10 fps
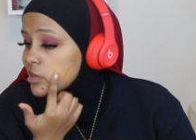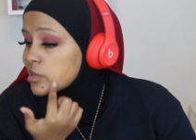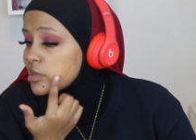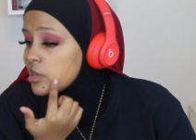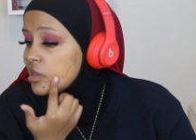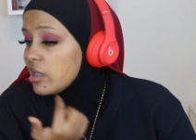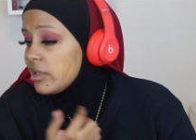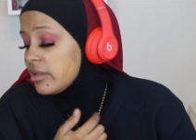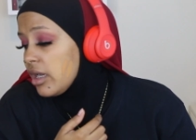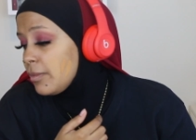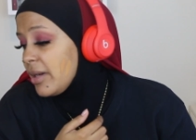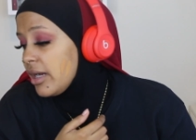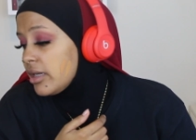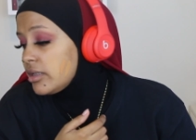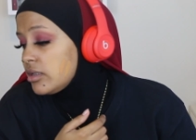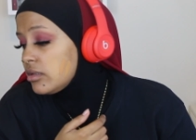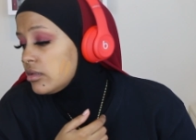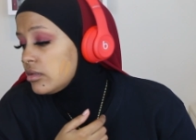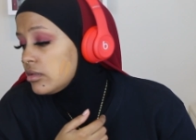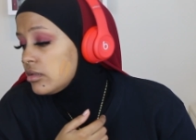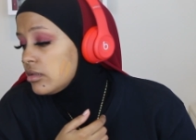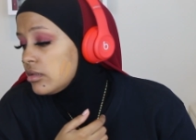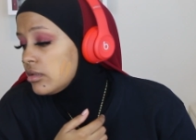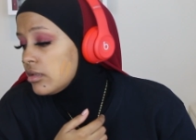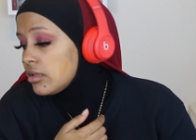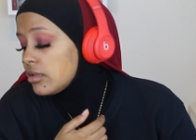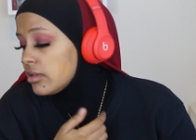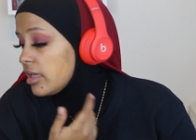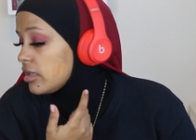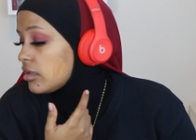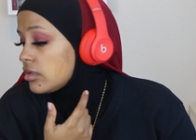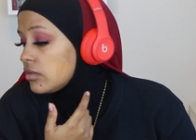is actually not that bad. Like,